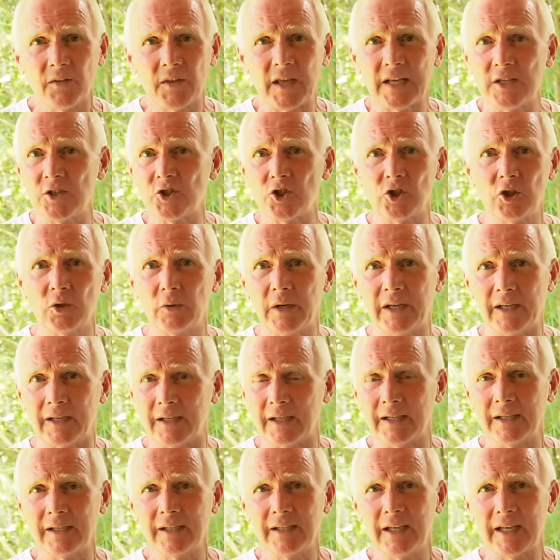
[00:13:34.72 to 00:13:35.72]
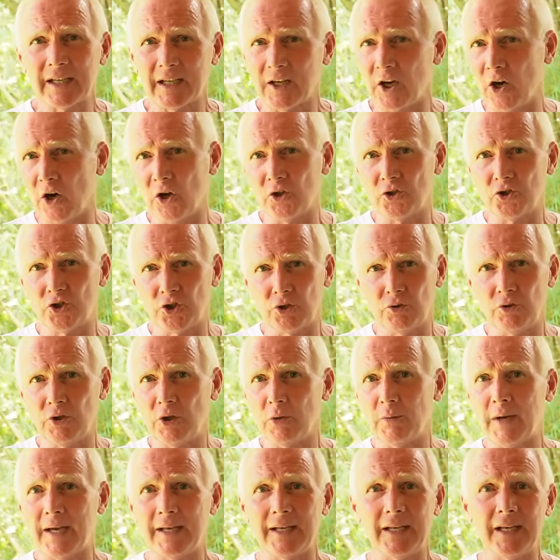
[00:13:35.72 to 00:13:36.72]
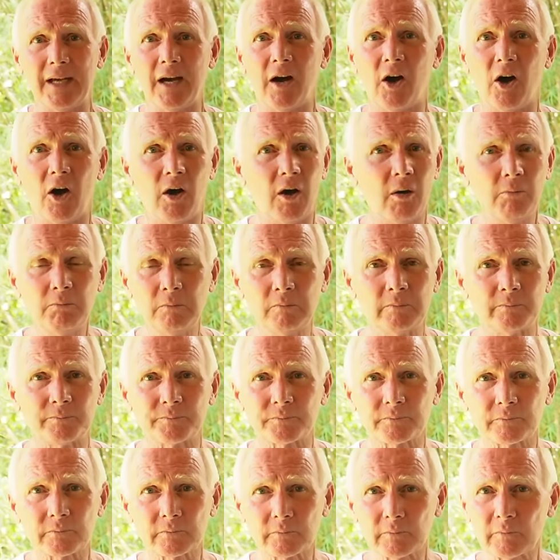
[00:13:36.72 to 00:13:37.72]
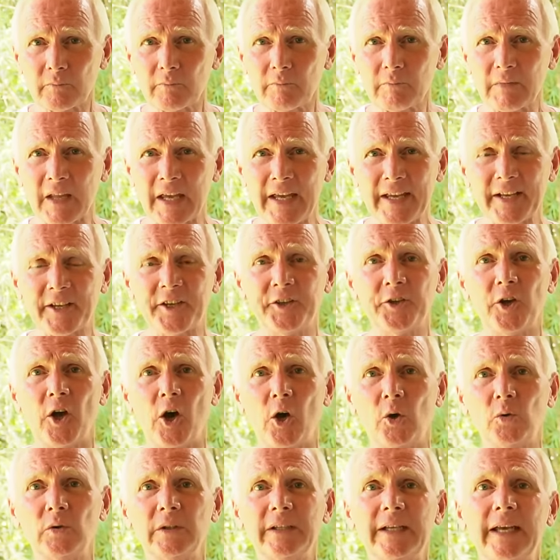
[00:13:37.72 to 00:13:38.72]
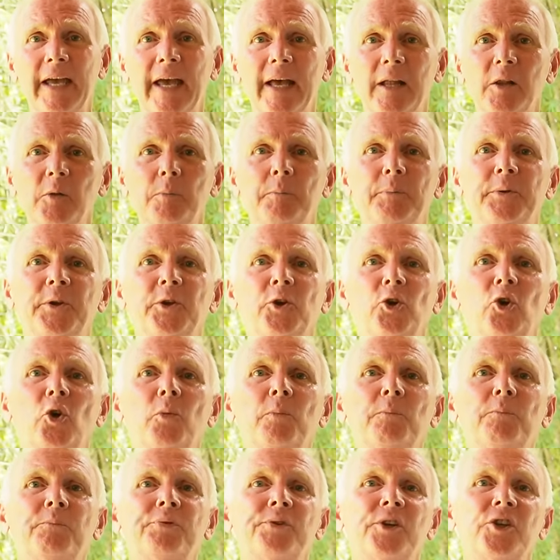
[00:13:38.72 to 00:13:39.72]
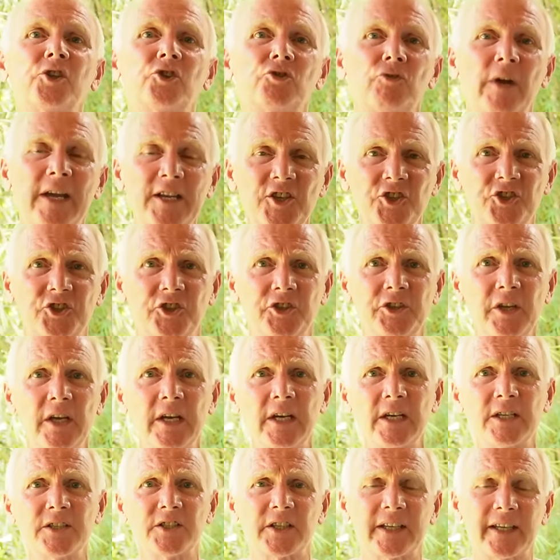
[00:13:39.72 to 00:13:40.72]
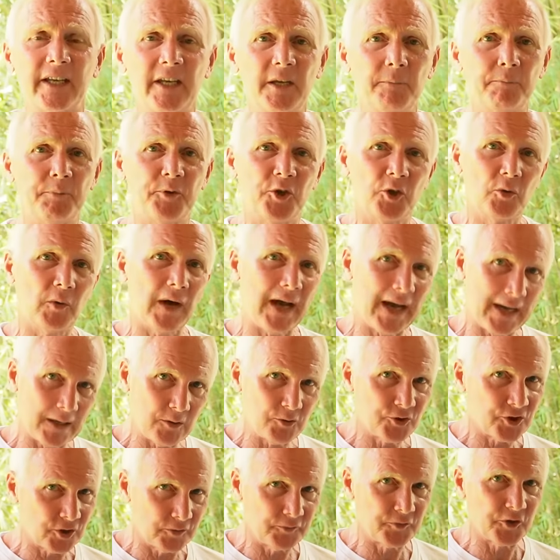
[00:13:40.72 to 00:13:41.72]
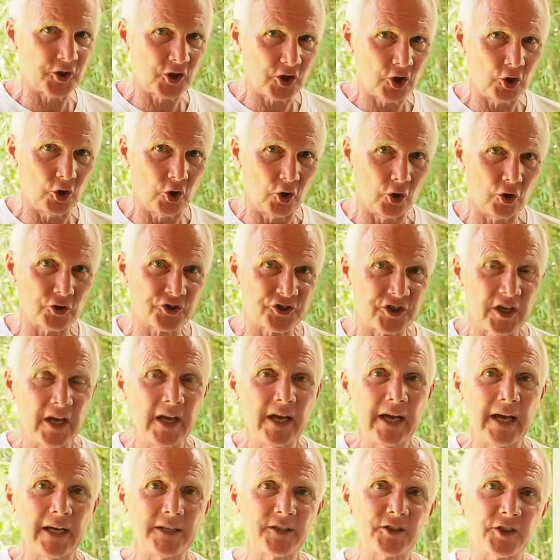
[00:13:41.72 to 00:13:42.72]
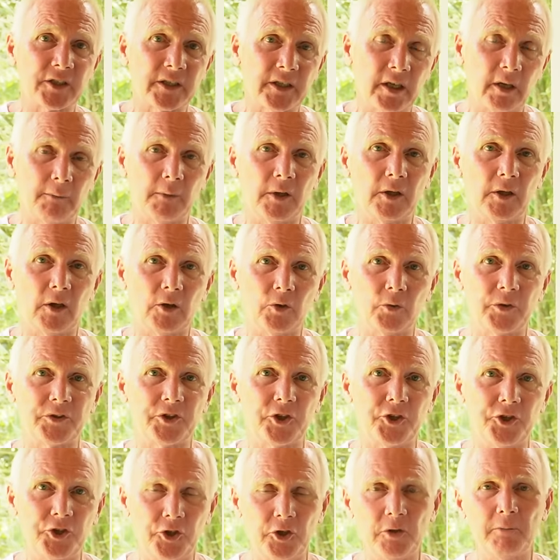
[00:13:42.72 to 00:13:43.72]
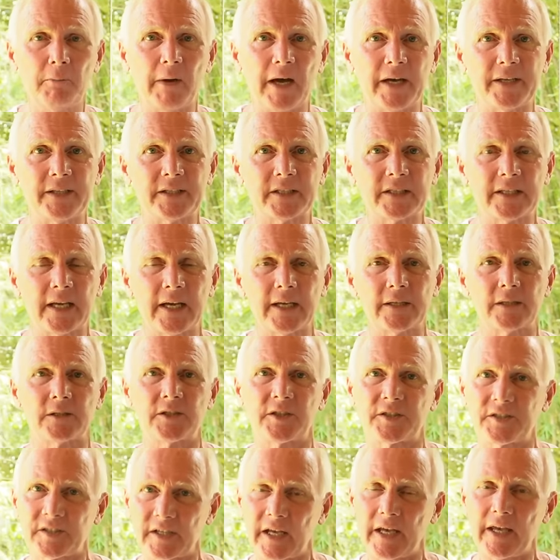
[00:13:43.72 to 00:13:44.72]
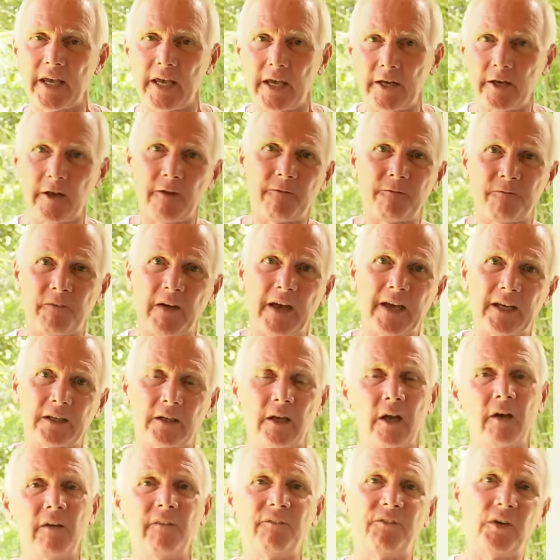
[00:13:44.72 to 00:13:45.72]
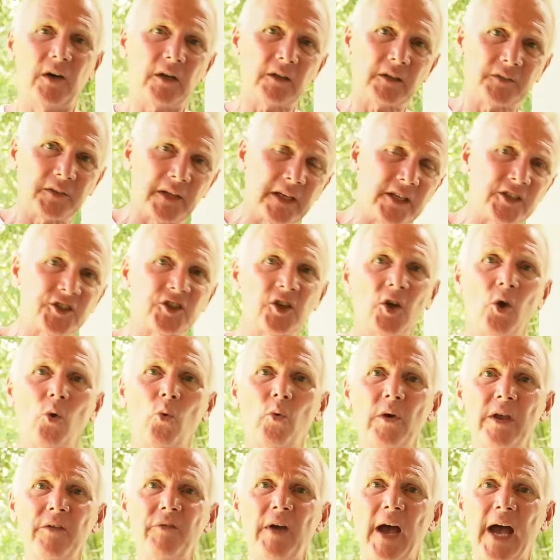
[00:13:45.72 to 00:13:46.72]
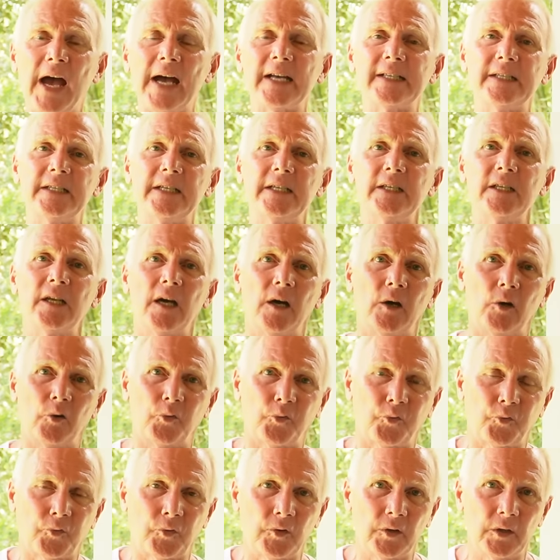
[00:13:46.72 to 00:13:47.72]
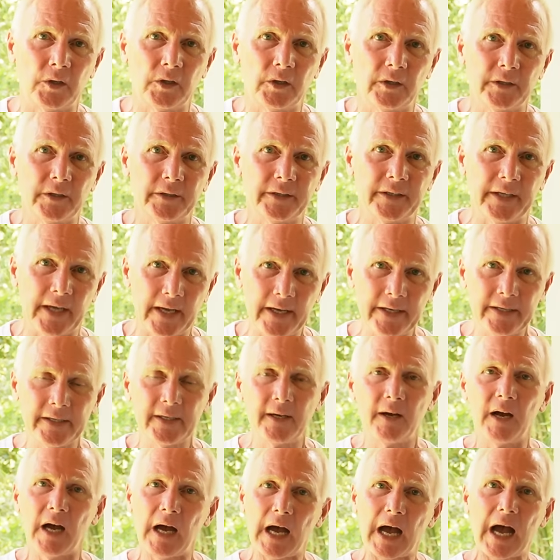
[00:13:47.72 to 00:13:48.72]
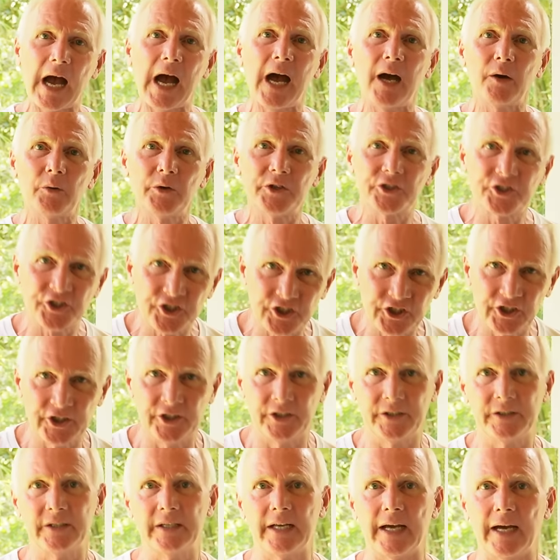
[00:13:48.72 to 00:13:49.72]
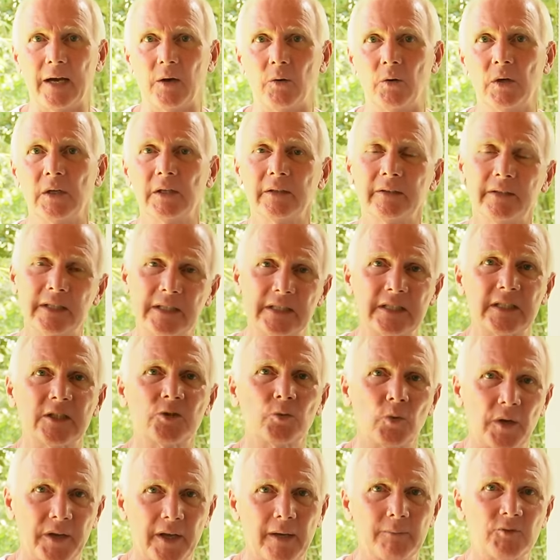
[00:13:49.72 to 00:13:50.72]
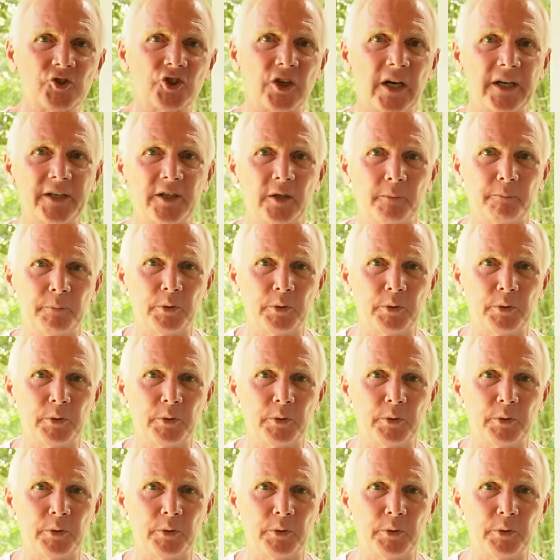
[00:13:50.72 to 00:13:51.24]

then do it. It can't do you any harm. It can only help your progression to keep you out of the court and to come along with a new mindset to say, in effect, fuck this, we've had enough. Yeah? Our turn now. This is what I'm trying to